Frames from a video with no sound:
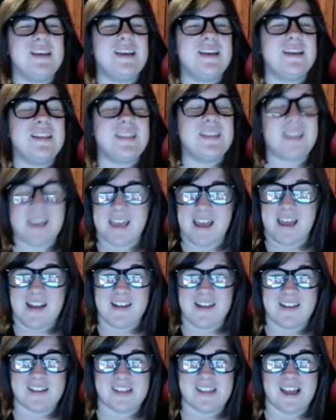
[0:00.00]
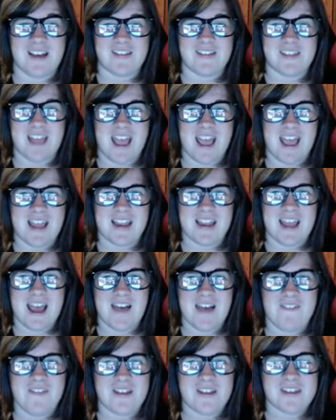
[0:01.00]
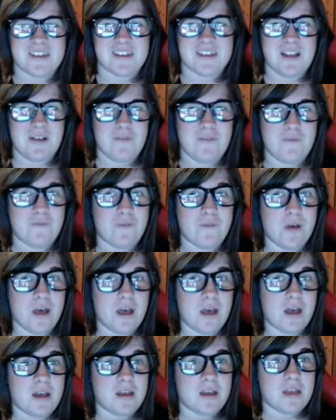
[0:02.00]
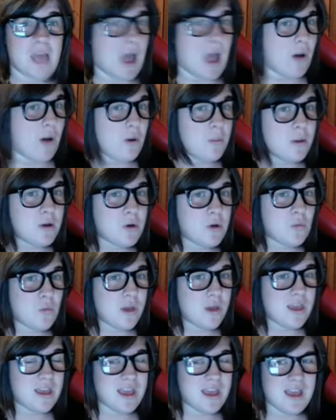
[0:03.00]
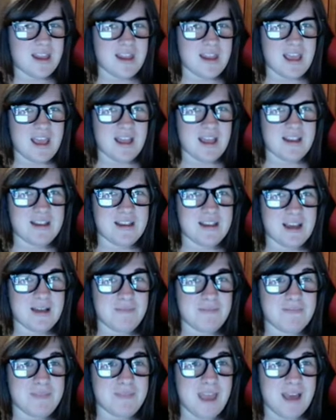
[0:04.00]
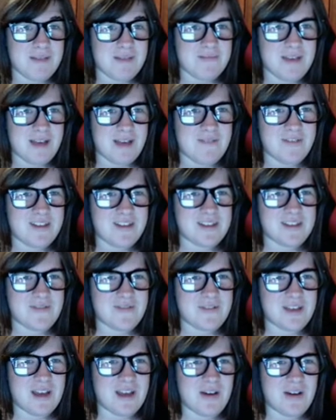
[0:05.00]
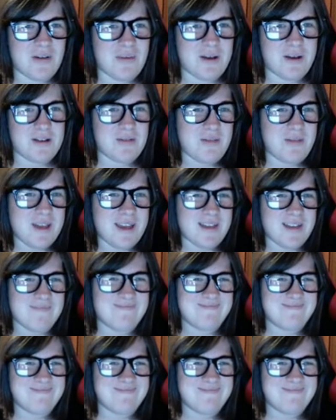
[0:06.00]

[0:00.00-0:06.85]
take care of yourselves, and have yourself a cowabunga weekend, and have yourself a cowabunga weekend.